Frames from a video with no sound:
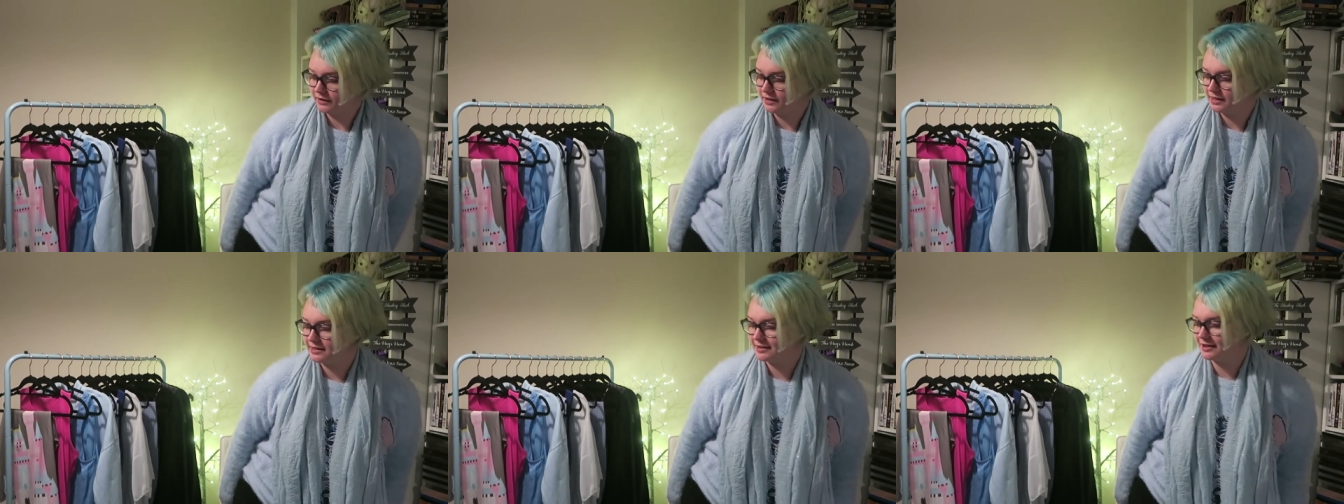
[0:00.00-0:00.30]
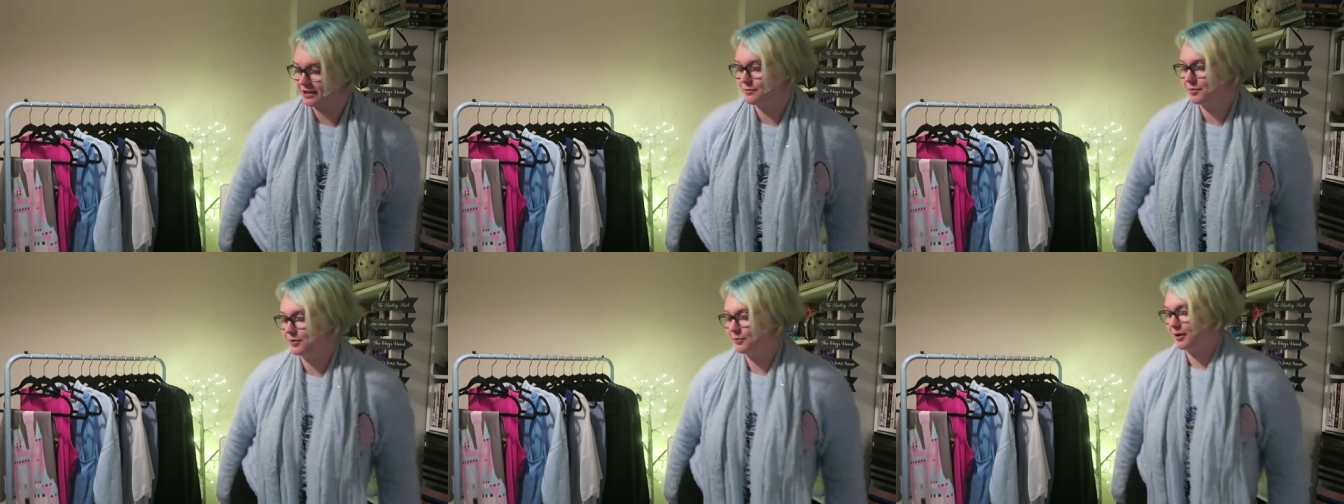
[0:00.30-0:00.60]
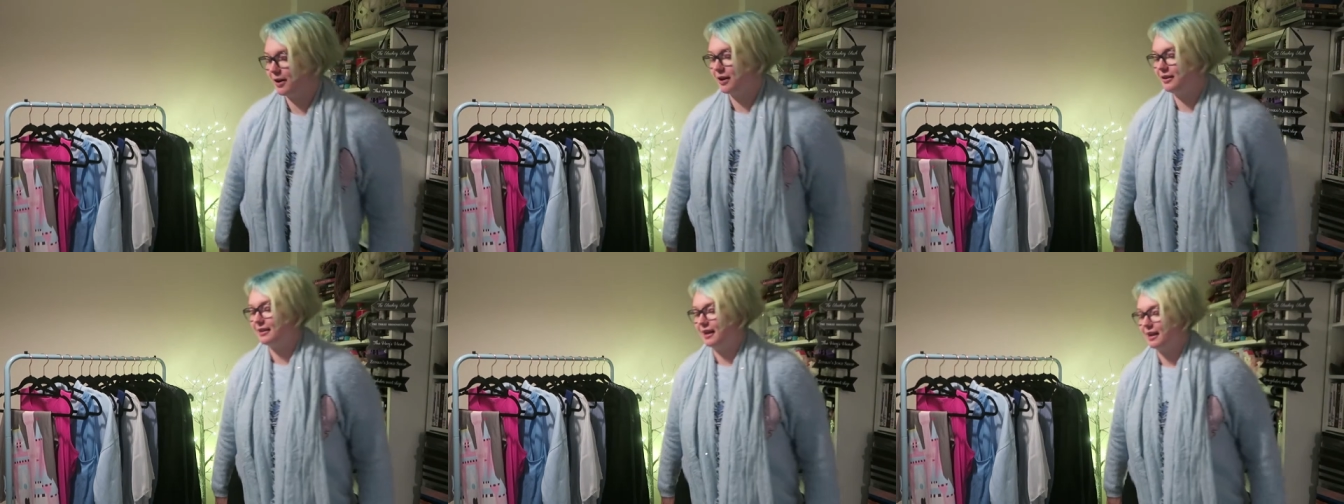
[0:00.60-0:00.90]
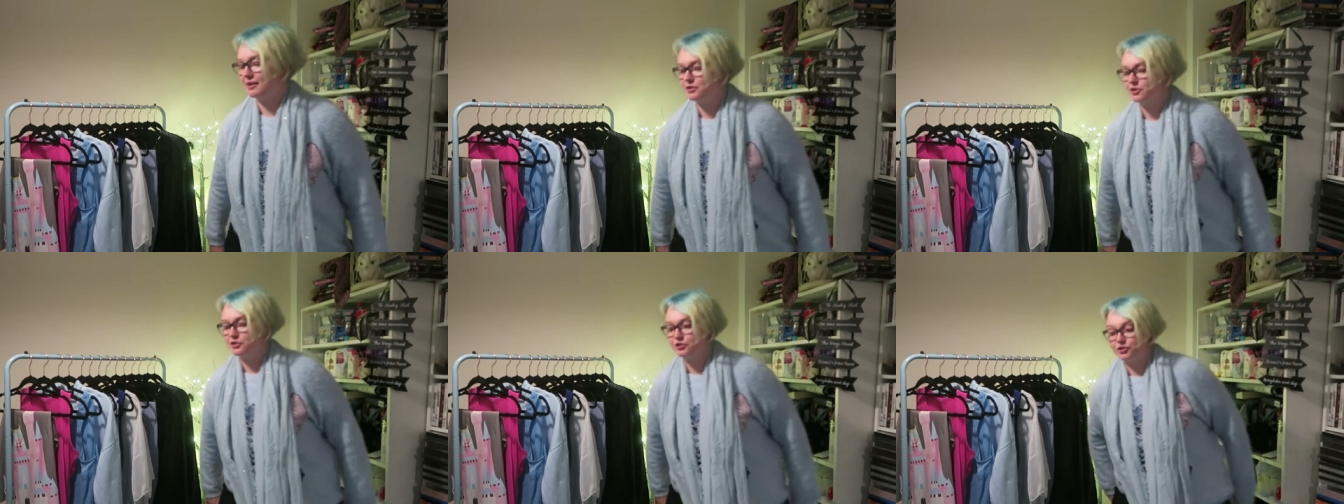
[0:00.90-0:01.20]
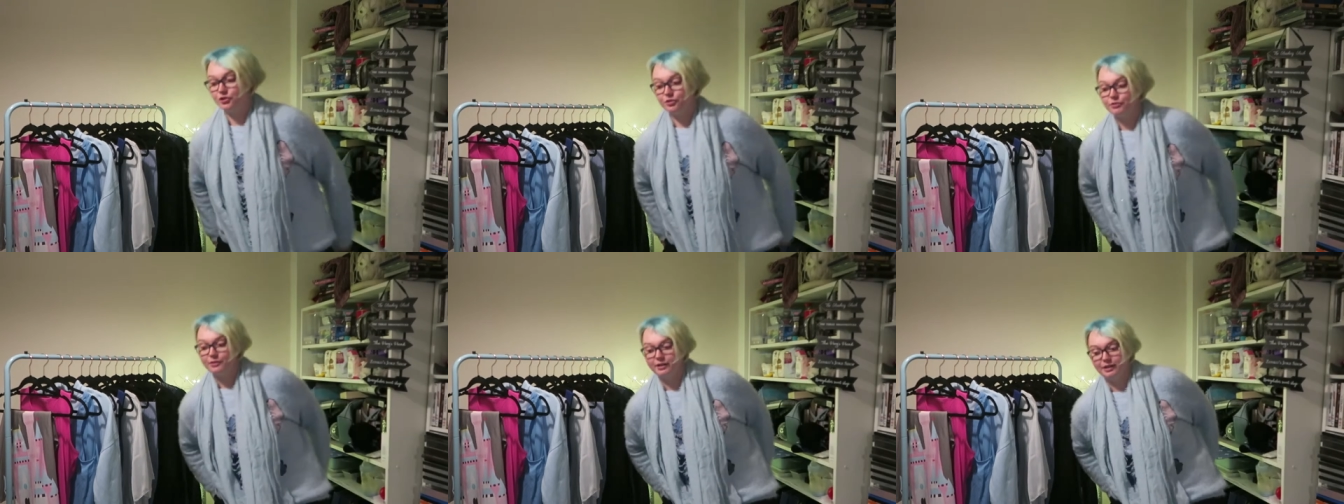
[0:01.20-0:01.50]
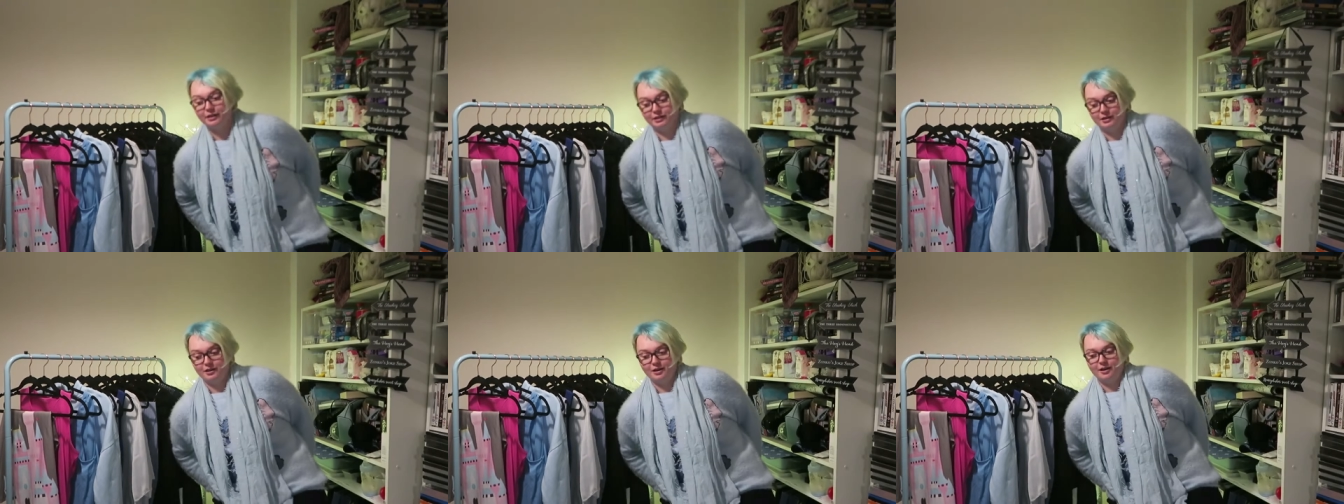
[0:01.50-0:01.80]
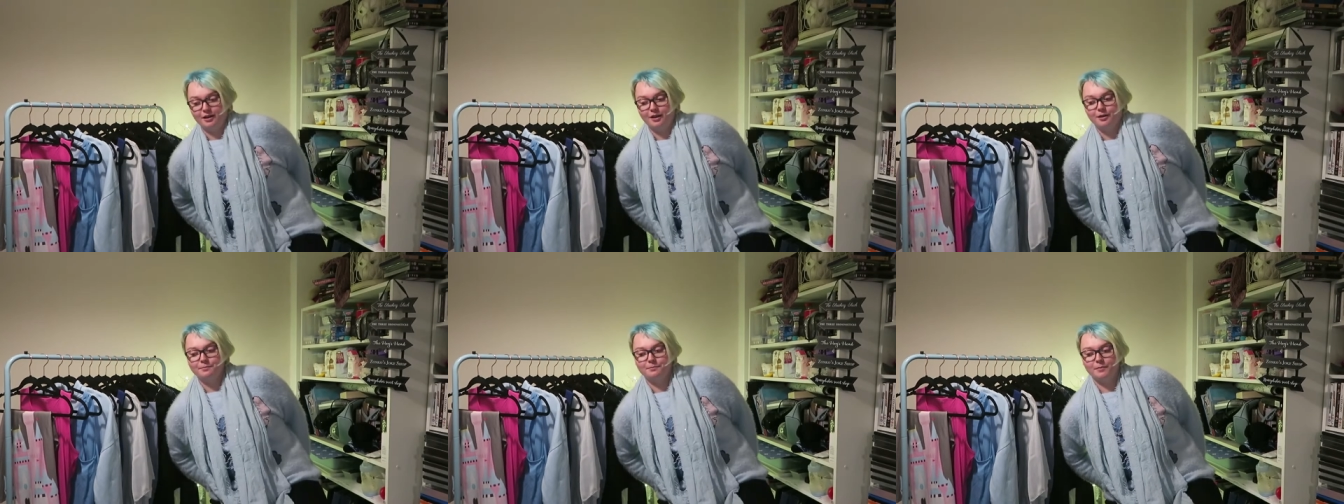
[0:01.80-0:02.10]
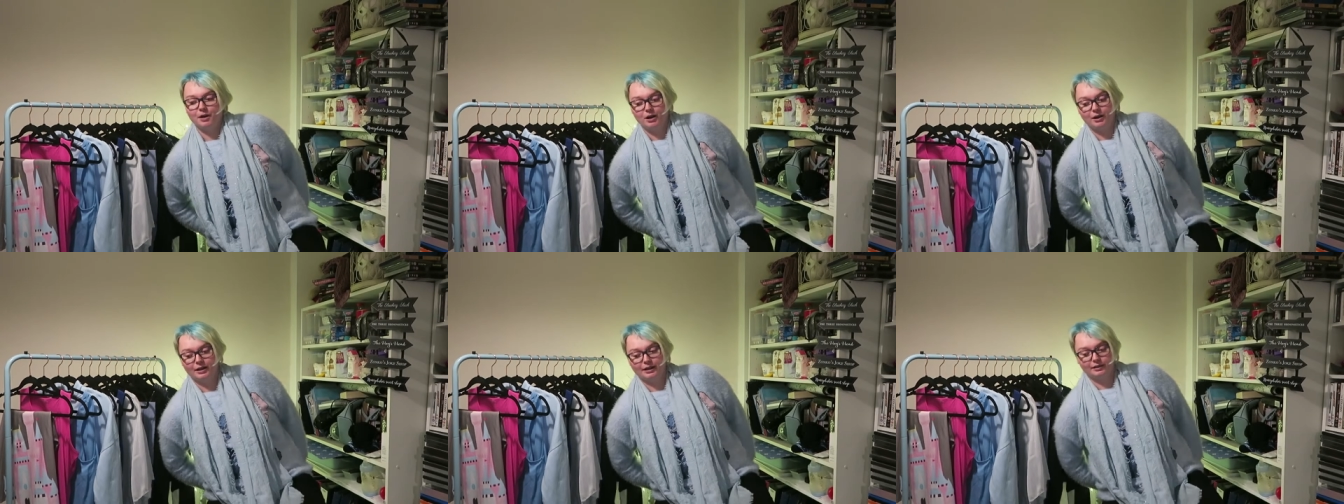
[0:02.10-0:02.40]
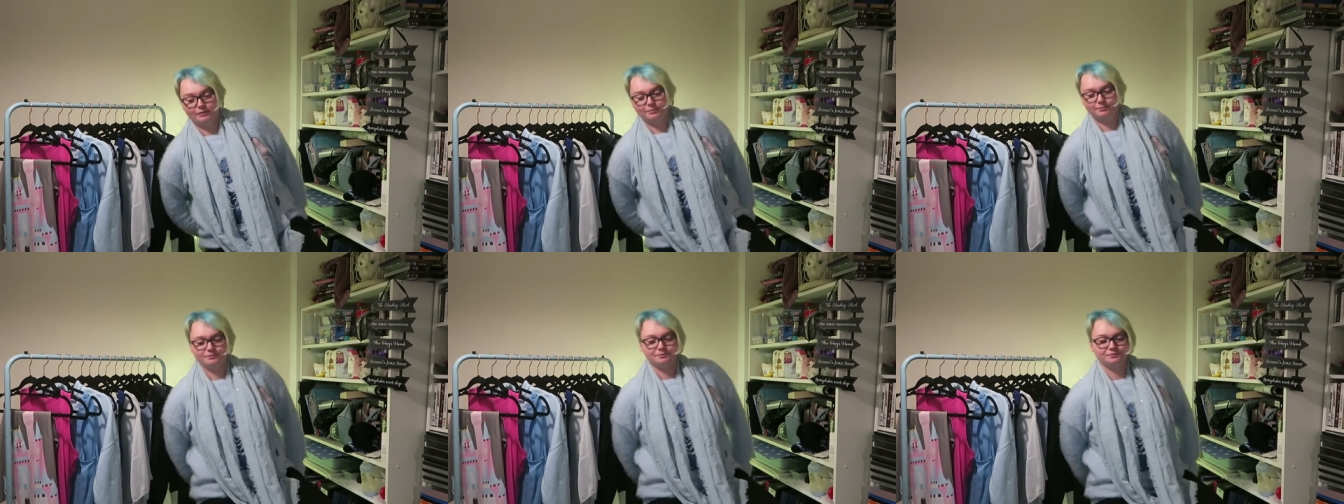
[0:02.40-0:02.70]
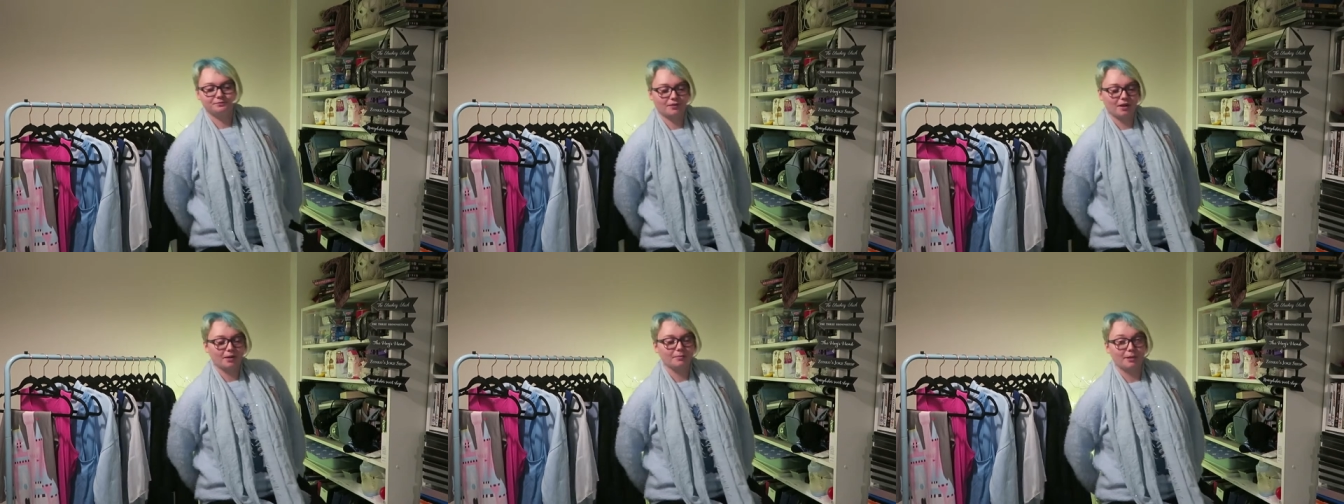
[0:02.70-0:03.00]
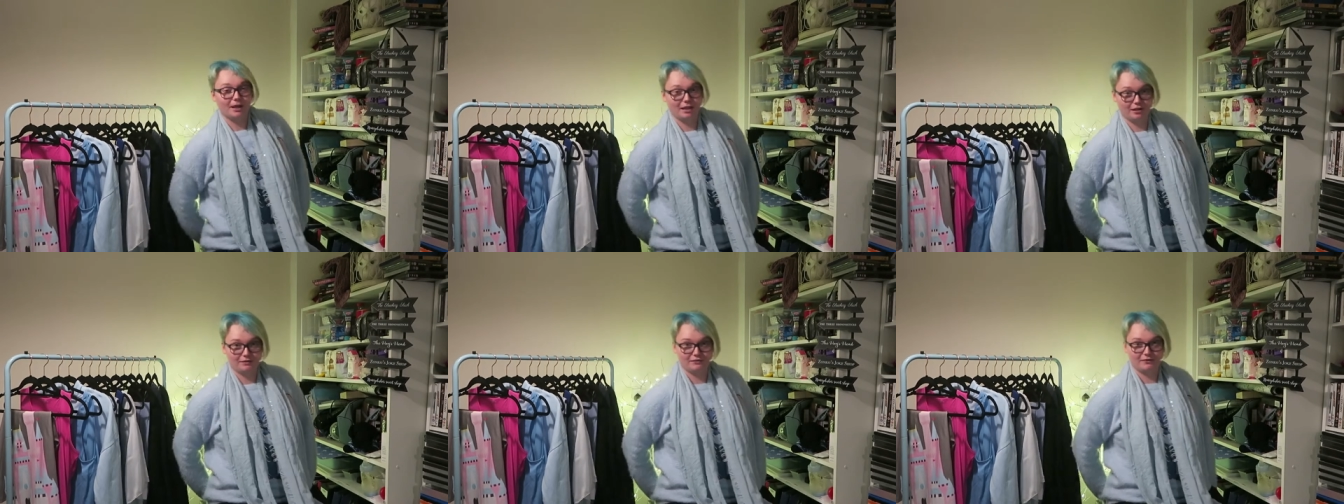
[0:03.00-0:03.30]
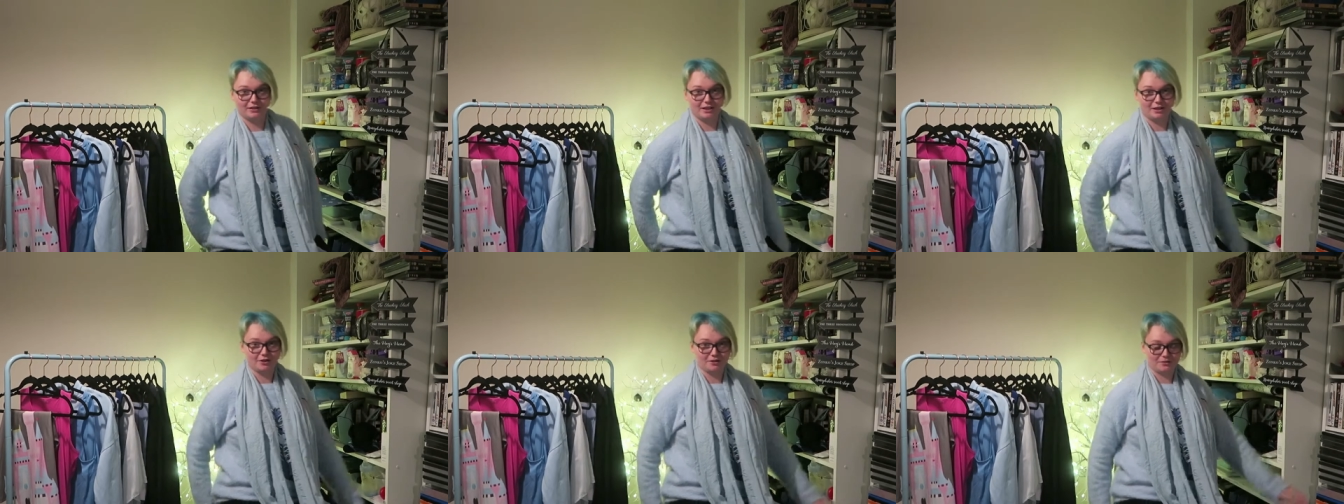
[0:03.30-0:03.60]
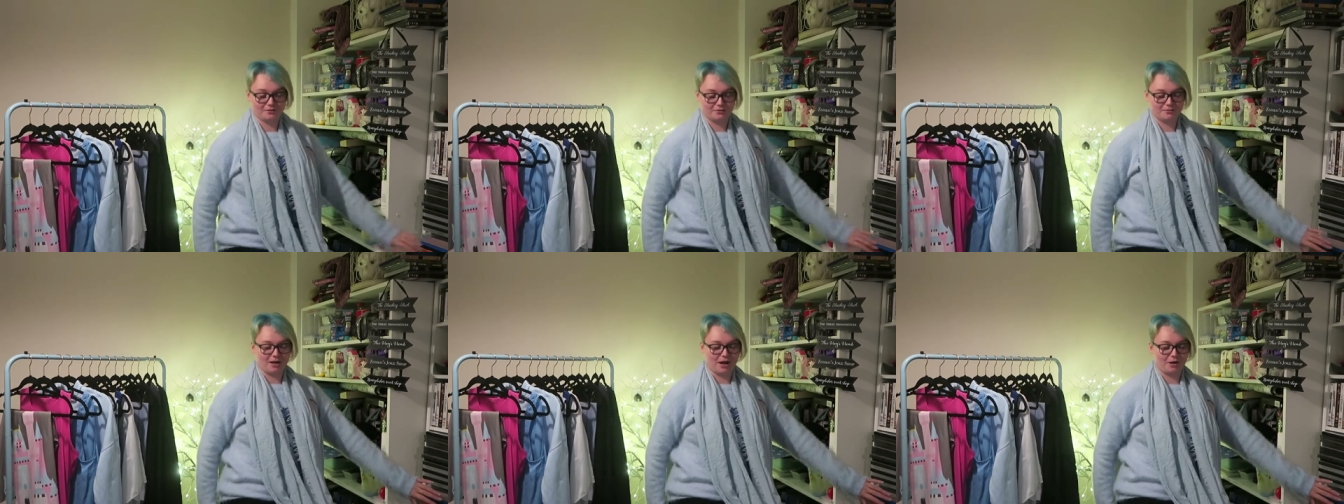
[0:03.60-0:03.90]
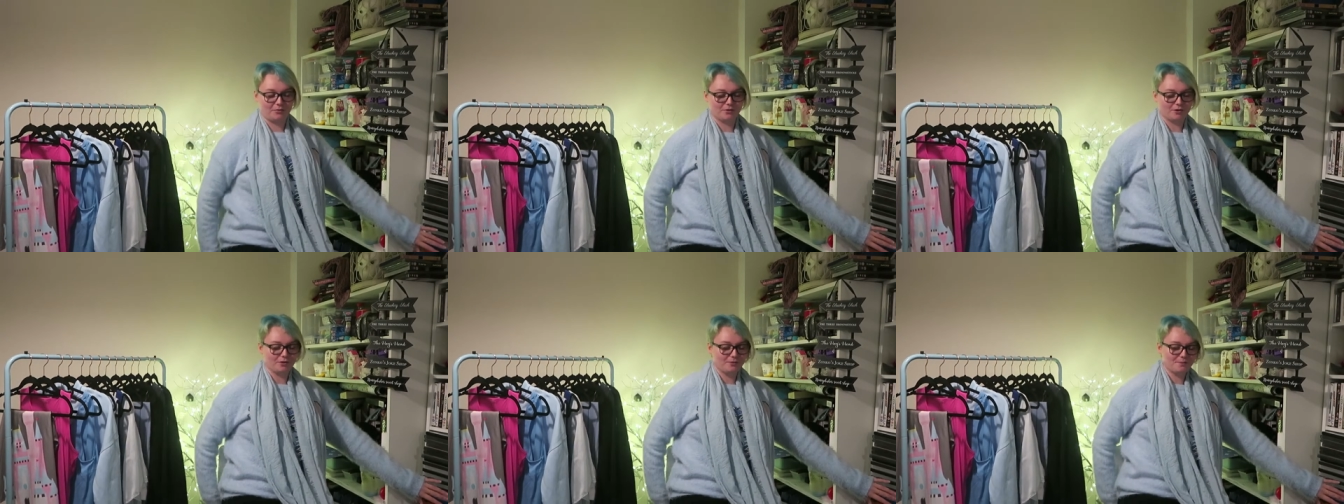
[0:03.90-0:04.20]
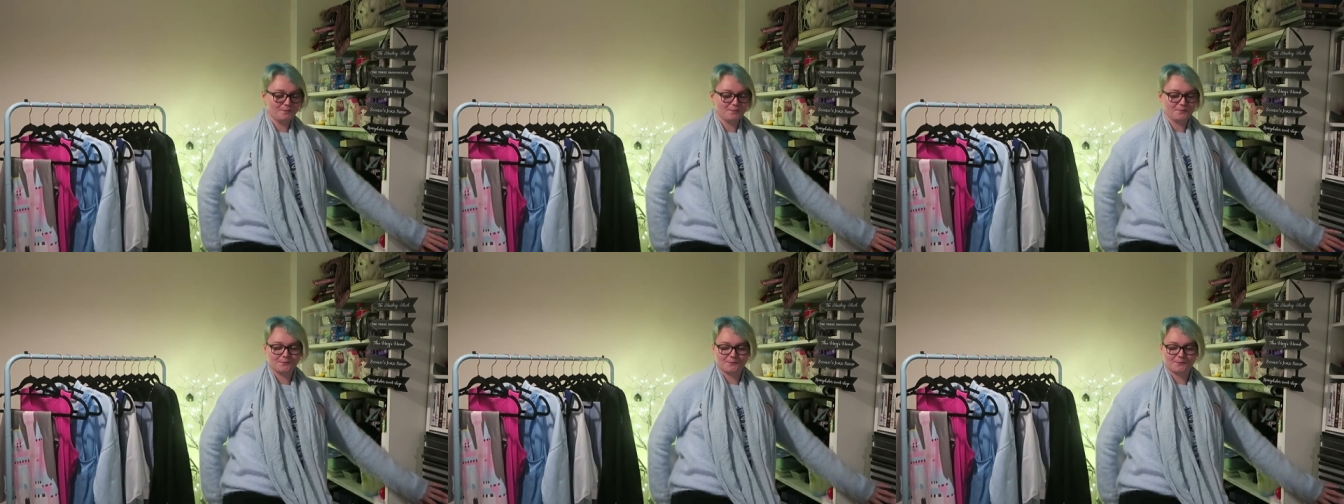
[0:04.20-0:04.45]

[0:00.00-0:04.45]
He's going to be wearing that during my baking videos from now on.